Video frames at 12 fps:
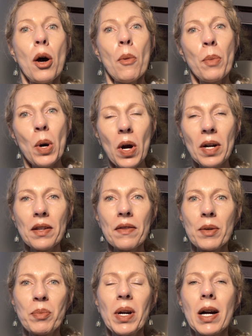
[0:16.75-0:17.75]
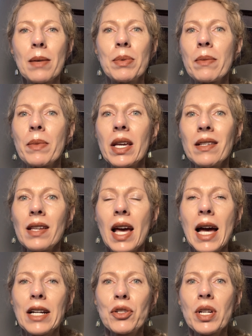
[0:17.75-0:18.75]
Part of the problem is
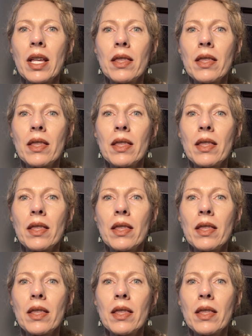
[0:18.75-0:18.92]
actually